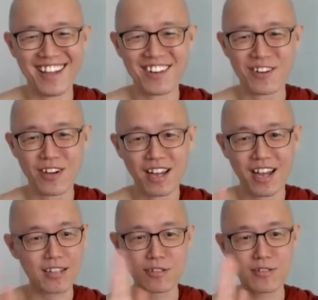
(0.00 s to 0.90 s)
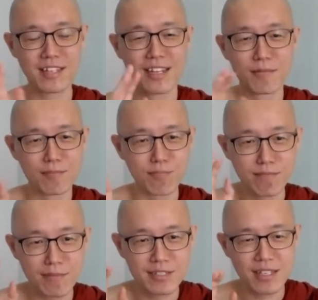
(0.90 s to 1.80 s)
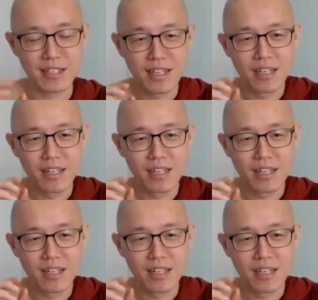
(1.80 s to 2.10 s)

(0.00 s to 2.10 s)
You know, I don't, my mom said,